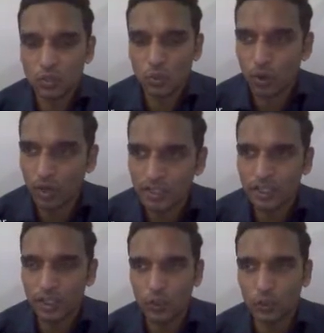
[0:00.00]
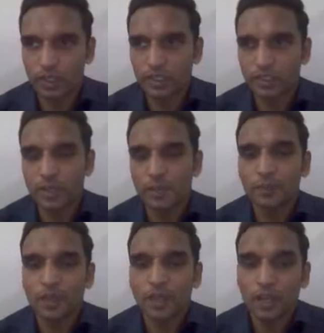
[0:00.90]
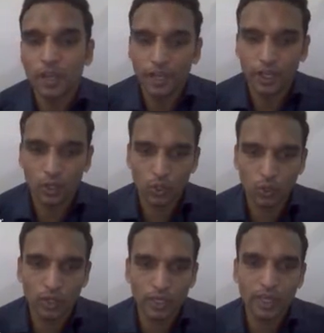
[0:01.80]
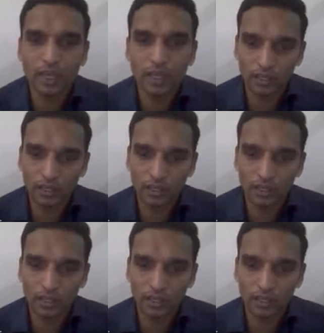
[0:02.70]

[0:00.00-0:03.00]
So what does it do is, it not only